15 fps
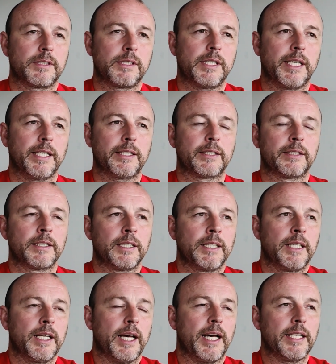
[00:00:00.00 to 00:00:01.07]
Yeah,
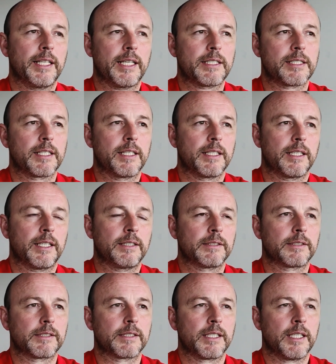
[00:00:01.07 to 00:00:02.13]
and that's it. And
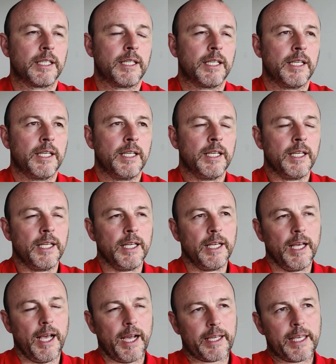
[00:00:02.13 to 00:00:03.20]

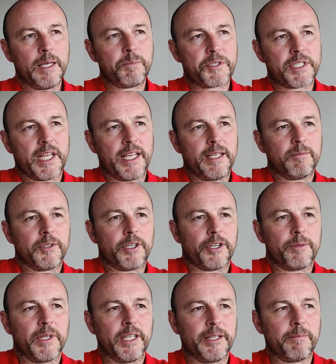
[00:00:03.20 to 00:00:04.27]
I keep saying we're not a
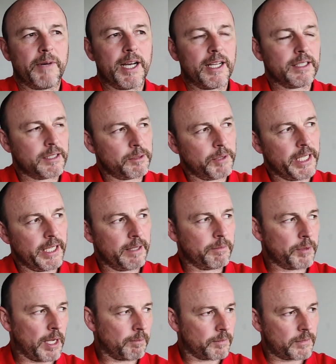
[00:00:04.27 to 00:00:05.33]
million miles away, and
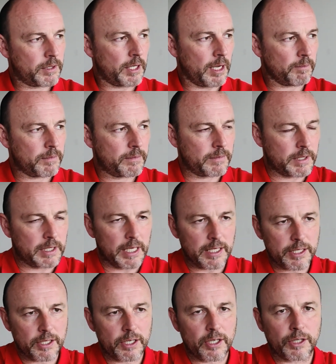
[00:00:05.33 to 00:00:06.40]
I'm
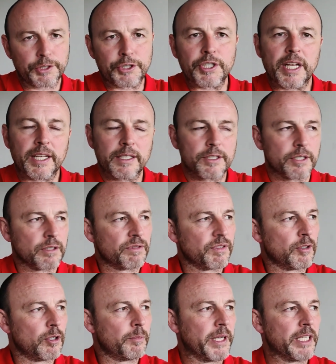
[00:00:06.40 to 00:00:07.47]
teetering on changing the
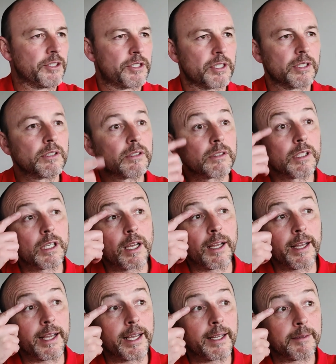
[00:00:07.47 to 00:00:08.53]
formation,
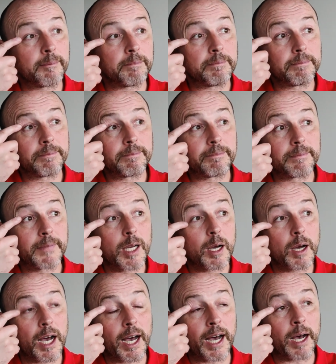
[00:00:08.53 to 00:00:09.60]

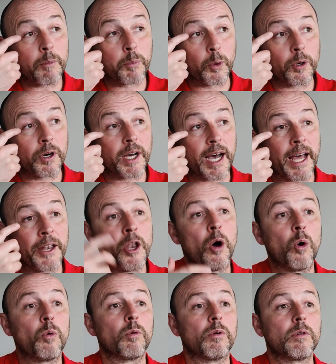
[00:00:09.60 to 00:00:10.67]
but I
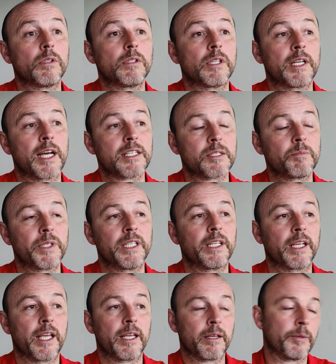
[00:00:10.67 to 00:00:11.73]
know there hasn't been a
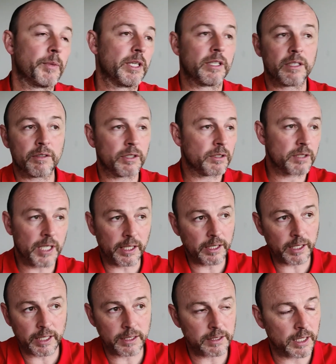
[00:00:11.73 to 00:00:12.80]
game. I mean, you take the
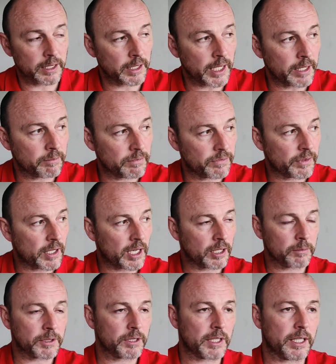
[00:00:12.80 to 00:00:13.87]
Kings Lynn game for
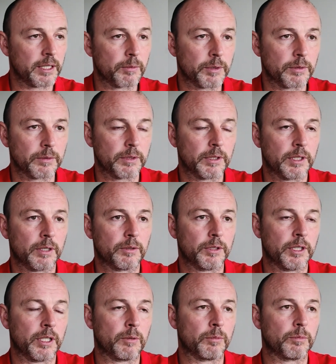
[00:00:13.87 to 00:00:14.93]
argument's sake. We're
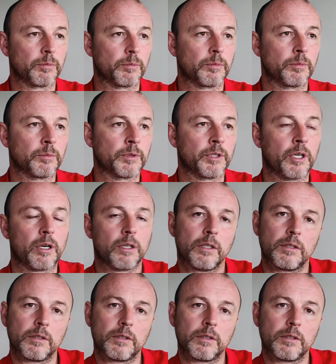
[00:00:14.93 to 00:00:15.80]
not.